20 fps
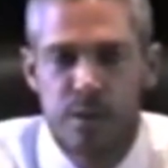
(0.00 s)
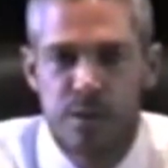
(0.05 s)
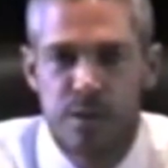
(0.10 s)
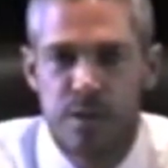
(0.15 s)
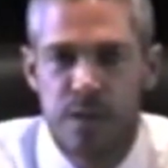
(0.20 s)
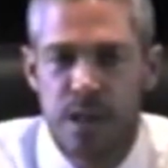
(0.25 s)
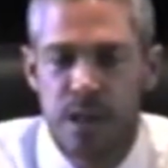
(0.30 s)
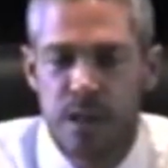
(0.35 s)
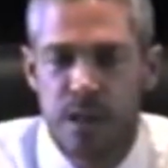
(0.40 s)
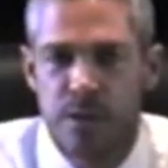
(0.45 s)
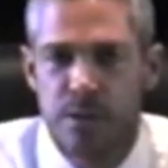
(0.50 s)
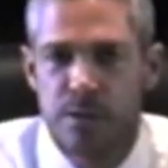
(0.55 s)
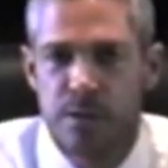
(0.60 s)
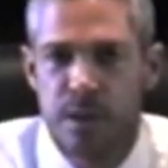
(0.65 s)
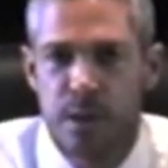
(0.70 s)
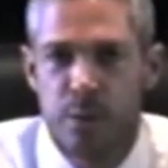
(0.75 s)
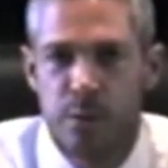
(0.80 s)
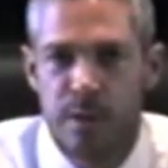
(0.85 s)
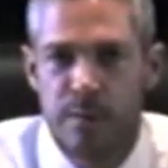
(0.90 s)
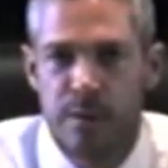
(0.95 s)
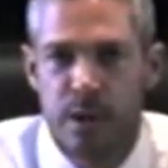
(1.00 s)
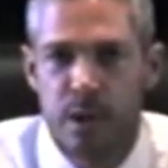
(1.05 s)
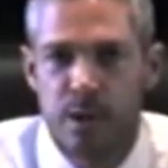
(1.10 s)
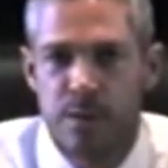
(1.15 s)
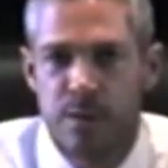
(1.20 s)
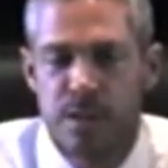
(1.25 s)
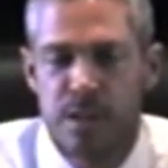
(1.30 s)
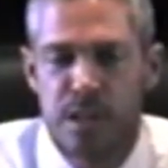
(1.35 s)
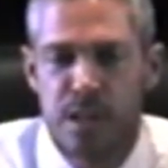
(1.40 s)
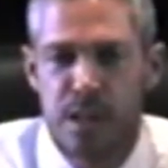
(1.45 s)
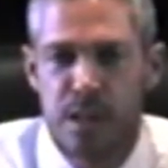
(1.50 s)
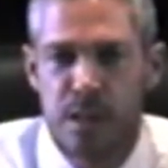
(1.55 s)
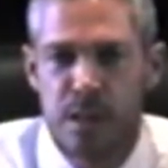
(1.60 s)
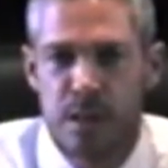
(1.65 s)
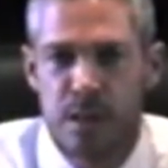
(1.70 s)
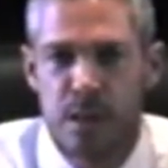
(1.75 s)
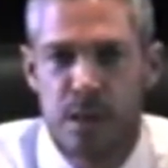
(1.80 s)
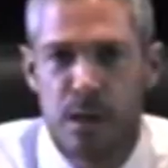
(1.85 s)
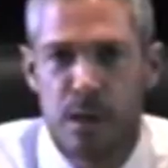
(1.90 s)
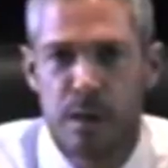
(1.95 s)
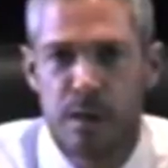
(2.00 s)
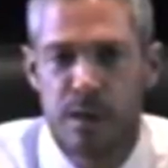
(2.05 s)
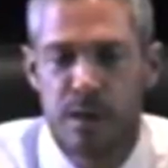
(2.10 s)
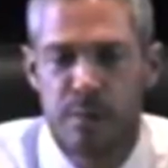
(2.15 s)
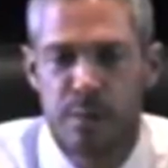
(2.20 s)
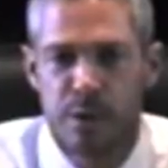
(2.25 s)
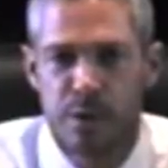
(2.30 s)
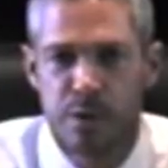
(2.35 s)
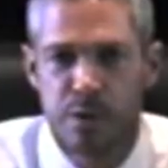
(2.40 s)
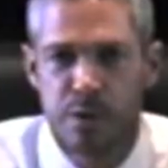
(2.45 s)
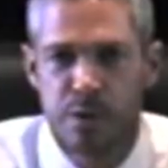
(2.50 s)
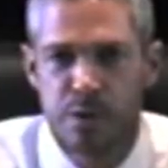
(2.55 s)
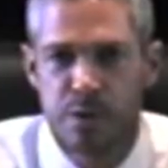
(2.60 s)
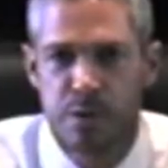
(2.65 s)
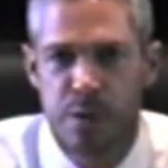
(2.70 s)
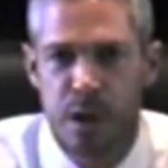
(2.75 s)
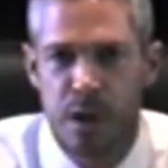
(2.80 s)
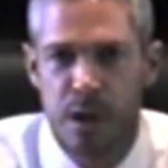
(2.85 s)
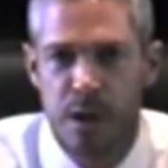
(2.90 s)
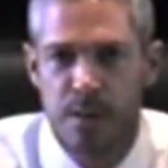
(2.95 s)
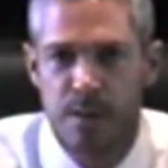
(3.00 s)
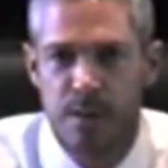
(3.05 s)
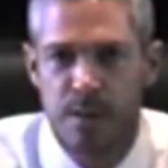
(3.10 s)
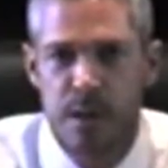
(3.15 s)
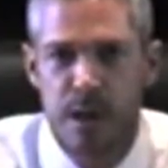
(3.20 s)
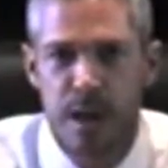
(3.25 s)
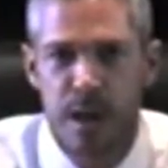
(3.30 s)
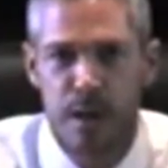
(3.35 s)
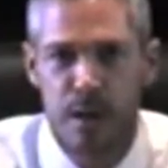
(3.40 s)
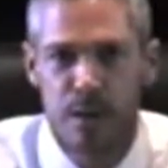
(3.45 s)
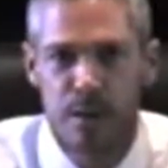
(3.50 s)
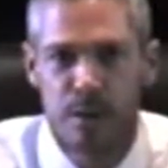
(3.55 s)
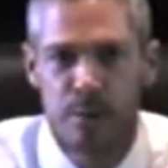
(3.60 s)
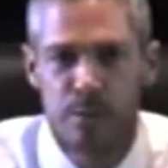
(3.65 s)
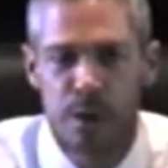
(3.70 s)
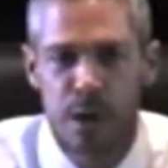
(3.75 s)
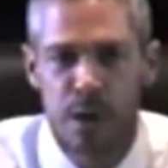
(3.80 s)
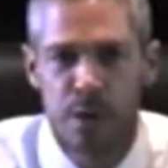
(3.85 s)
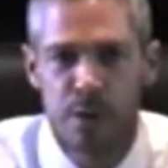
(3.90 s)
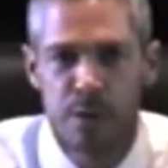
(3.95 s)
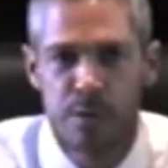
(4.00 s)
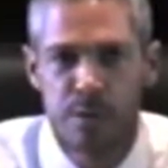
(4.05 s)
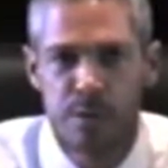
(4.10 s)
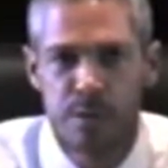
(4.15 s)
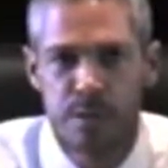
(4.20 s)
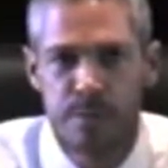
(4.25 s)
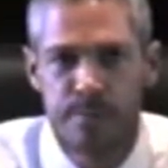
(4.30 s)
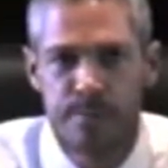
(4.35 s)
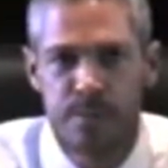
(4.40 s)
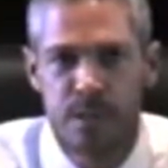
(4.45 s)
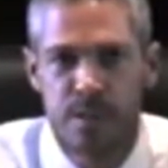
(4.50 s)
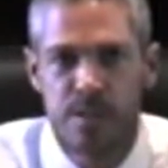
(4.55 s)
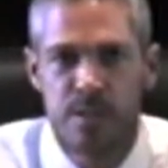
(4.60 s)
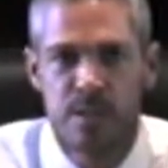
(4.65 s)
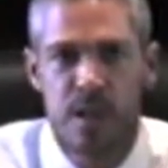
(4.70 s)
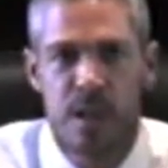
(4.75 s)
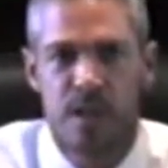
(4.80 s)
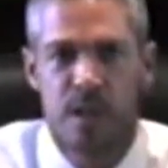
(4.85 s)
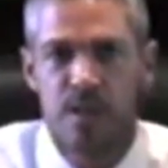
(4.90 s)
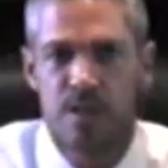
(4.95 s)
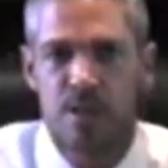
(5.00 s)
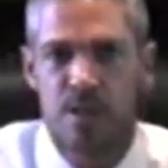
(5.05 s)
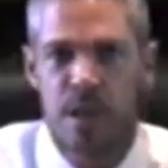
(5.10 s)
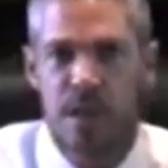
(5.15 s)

those stickers that we've all seen on commercial trucks out on the roads that say,